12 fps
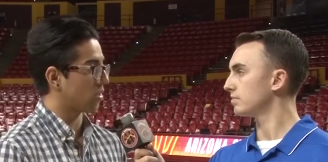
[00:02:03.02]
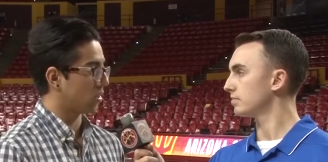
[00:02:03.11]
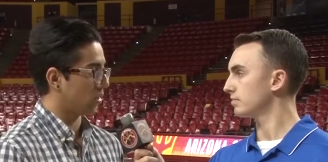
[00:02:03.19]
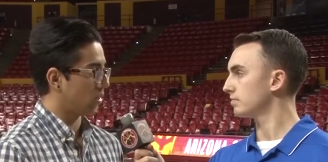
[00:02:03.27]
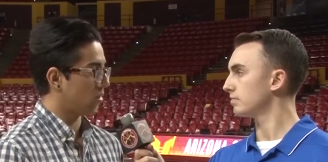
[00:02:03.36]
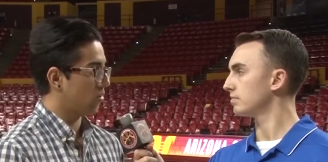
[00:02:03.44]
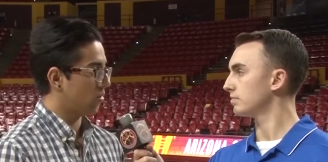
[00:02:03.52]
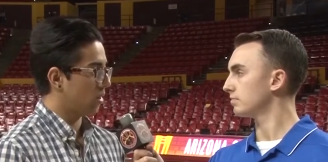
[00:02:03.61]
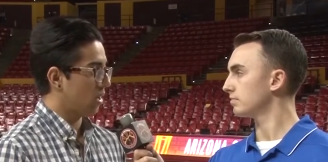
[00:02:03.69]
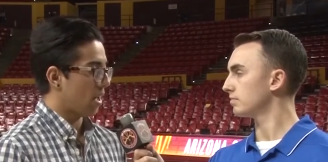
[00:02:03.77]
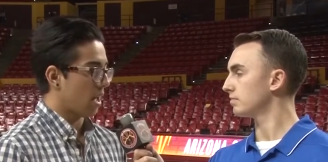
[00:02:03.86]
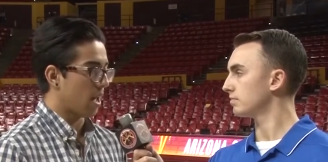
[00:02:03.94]
Speaker 1: on the low,
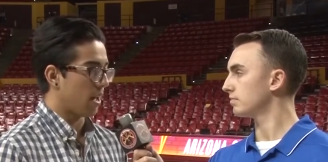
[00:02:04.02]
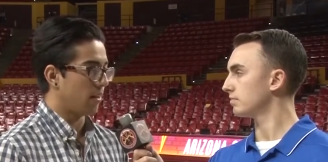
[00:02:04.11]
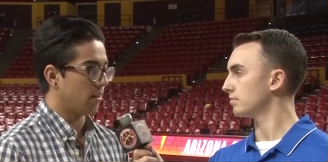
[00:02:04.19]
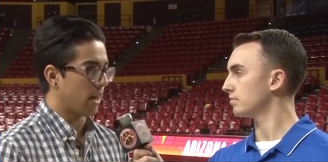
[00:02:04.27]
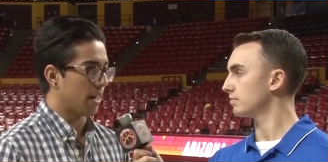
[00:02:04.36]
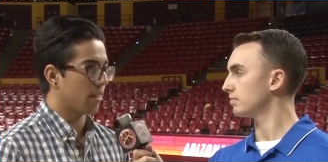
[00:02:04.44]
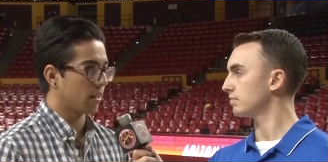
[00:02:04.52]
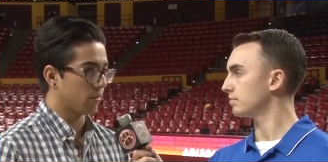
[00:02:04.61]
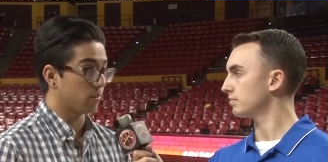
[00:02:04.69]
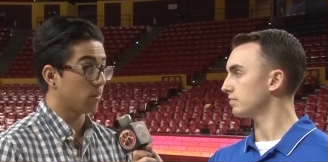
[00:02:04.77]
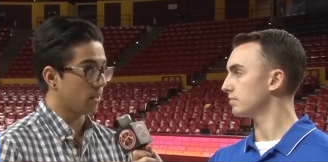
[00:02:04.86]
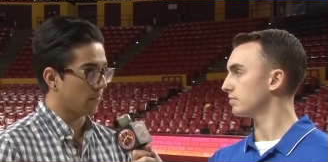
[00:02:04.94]
and I think
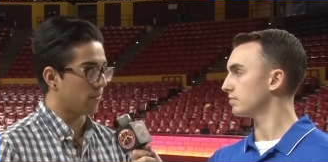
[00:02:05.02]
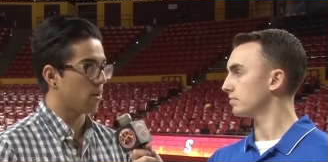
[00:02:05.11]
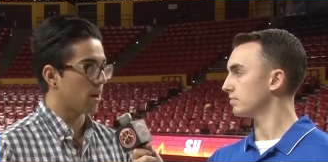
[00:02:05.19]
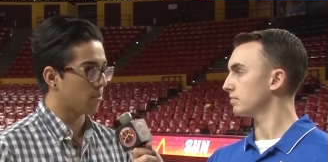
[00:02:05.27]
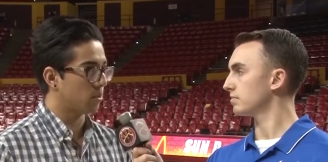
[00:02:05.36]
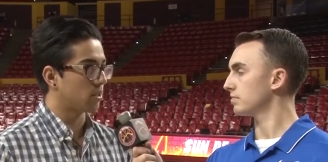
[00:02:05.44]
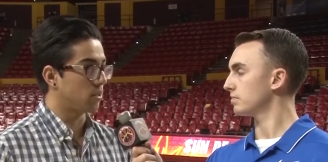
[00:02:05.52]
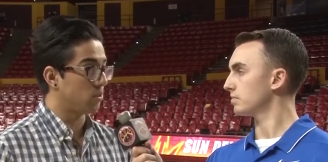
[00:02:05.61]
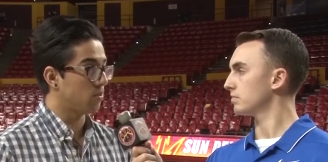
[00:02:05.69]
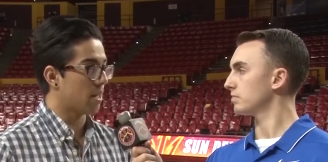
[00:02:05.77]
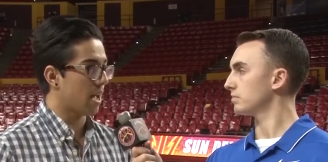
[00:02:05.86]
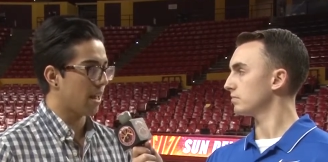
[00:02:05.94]
if they're able to
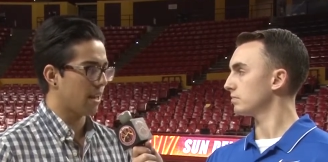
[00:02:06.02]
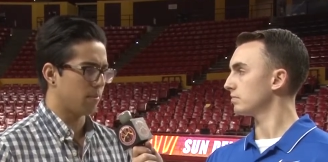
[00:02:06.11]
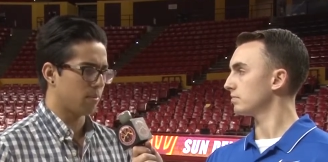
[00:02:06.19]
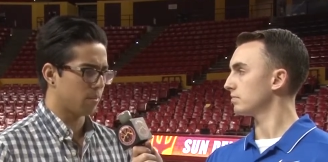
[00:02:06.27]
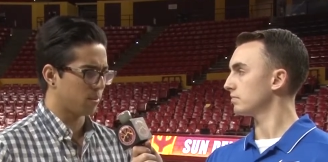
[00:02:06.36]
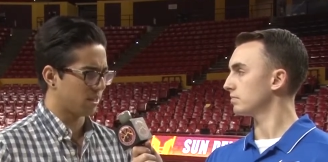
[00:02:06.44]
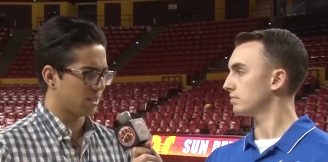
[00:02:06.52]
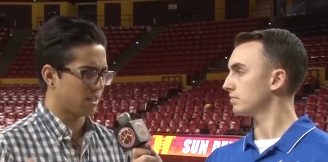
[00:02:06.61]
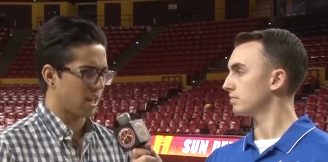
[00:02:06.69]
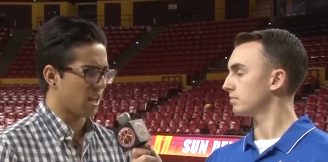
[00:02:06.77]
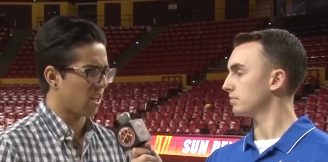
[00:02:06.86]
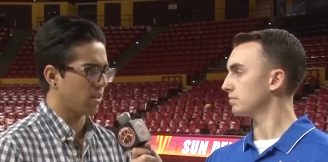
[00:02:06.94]
do that and be able to
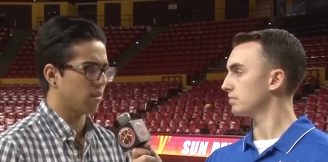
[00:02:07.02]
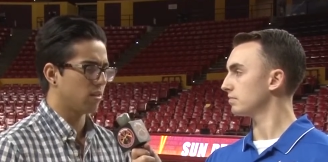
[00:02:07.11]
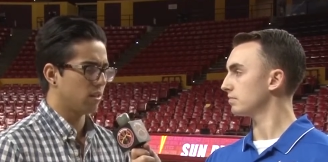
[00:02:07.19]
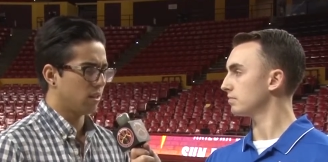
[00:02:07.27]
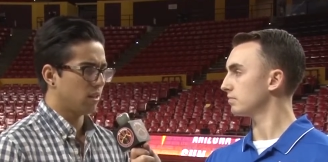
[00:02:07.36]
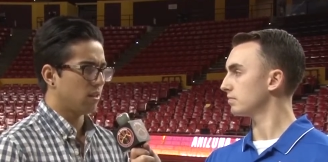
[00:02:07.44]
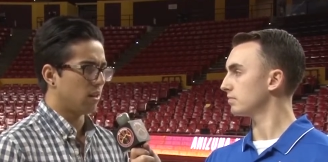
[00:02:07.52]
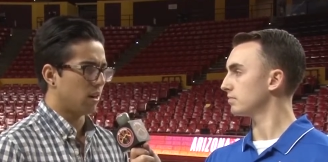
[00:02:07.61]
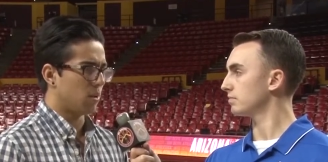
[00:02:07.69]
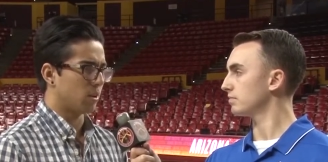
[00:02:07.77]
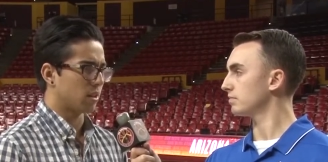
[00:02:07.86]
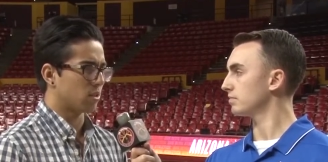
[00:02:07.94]
stay
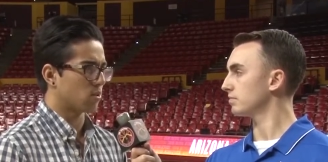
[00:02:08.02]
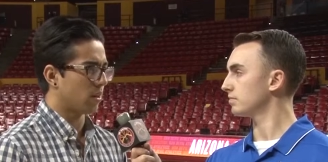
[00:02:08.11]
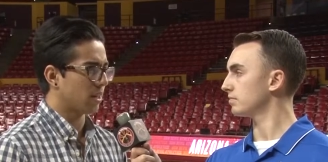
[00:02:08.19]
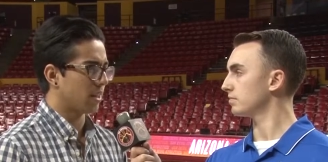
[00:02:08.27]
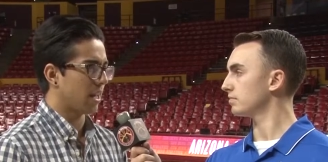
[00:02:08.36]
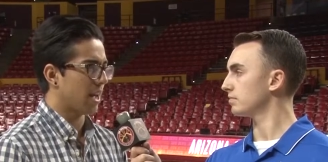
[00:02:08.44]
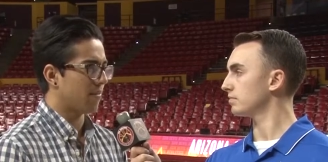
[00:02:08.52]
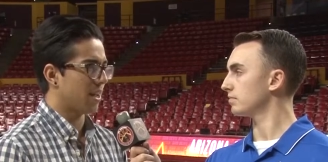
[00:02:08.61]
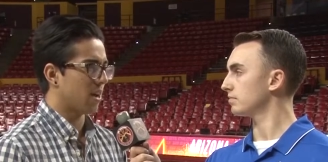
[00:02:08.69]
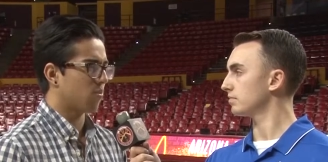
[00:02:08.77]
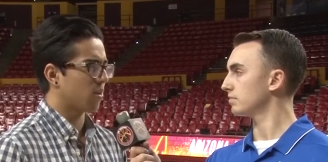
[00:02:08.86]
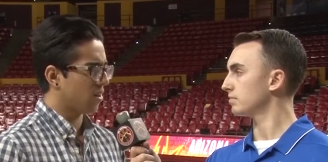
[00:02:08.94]
uh, with the squad that they have
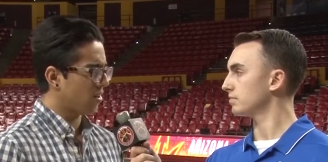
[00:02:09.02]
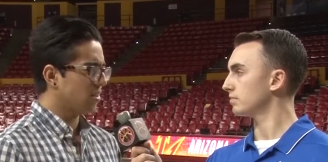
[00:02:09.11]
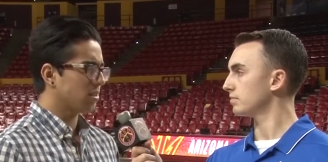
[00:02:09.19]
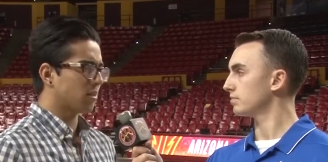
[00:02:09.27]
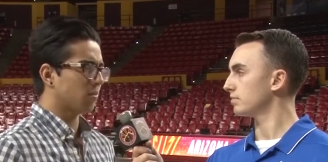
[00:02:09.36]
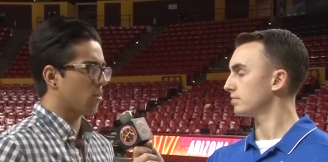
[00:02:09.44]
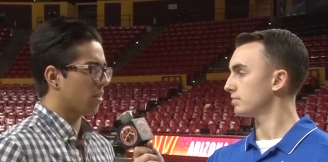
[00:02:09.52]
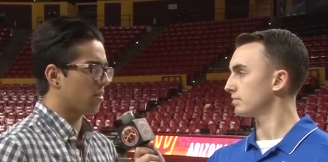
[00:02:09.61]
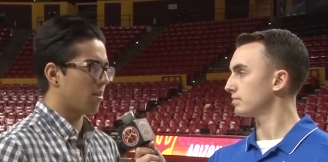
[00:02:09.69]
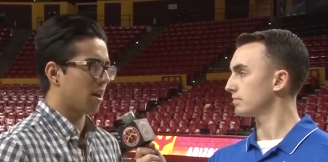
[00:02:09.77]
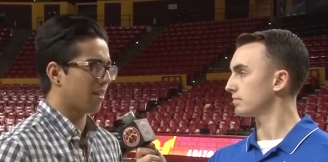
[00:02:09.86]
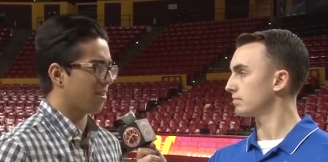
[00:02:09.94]
now, regardless of whether
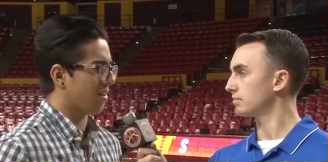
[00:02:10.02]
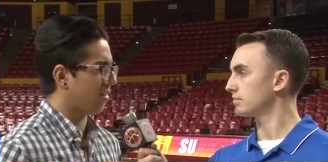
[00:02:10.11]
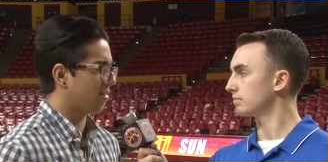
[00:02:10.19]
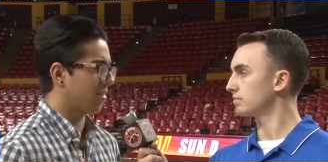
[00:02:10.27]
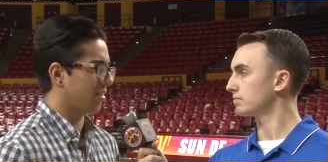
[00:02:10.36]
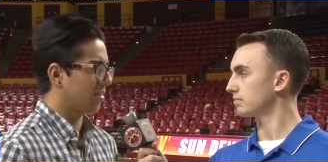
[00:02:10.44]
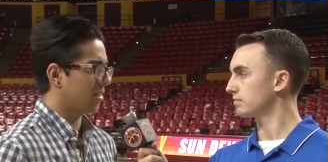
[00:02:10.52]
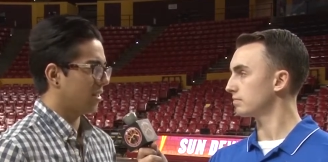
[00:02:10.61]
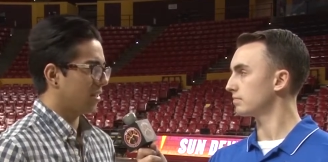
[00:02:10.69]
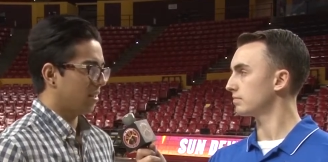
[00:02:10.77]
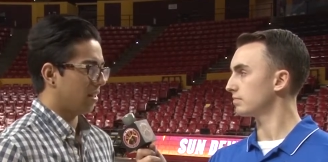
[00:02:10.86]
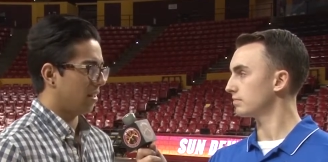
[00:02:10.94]
or not they're healthy,
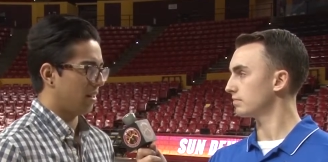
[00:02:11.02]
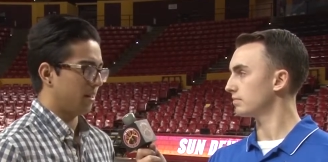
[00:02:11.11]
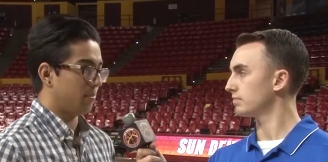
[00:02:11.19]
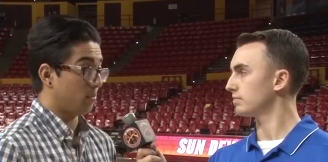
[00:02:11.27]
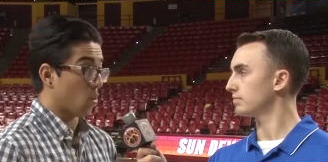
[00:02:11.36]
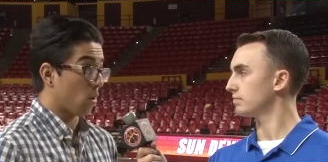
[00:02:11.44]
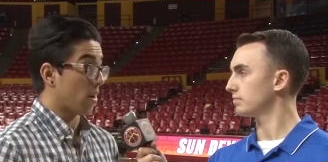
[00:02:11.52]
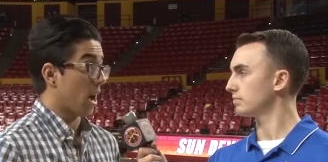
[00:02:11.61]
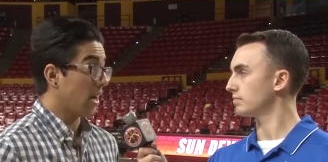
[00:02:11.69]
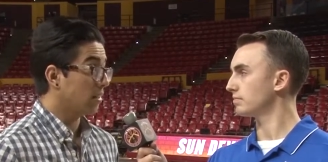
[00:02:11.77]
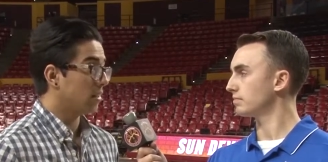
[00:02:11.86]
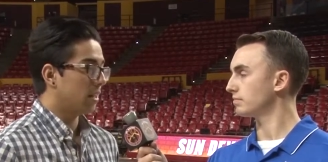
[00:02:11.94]
um, or
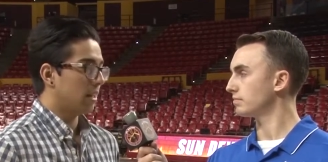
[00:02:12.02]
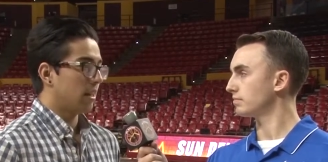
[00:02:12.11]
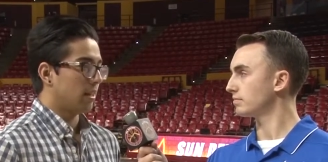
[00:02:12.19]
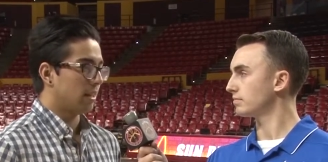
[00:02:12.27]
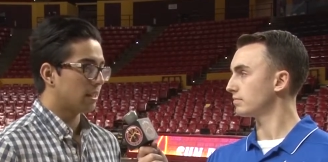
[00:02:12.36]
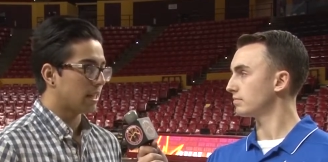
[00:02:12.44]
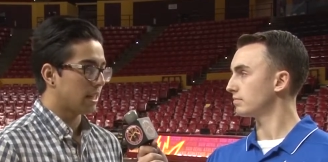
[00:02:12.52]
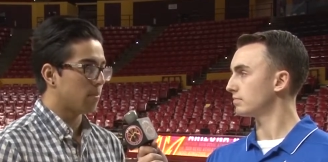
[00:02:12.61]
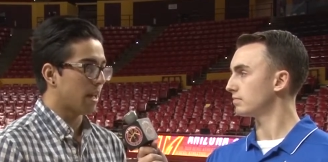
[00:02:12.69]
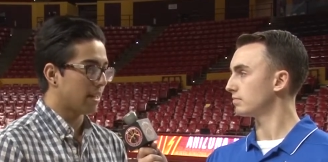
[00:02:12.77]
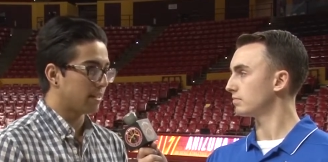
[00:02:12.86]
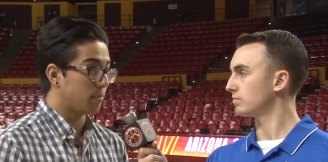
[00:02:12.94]
not, this team
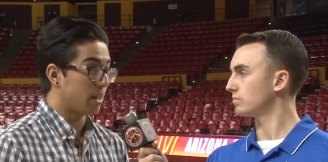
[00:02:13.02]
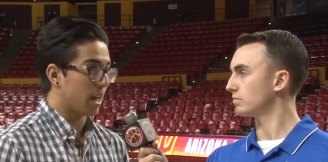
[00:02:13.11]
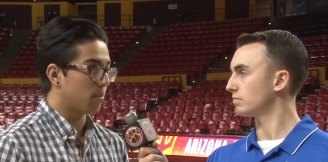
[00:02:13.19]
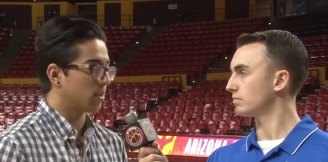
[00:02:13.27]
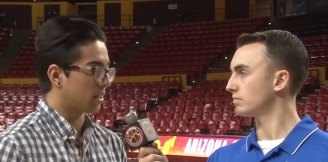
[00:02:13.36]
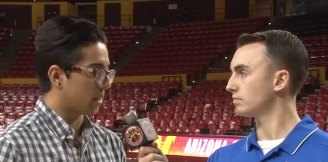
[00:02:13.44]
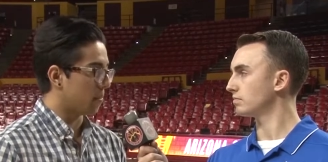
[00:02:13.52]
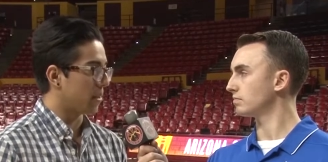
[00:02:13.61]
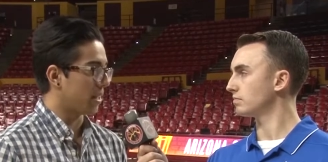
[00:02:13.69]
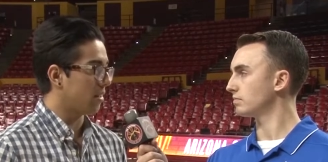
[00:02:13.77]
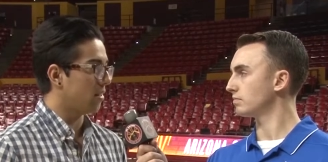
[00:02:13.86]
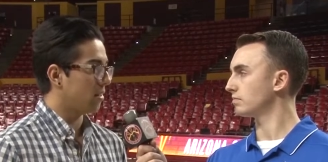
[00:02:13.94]
has been able to
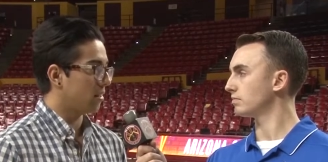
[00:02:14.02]
compete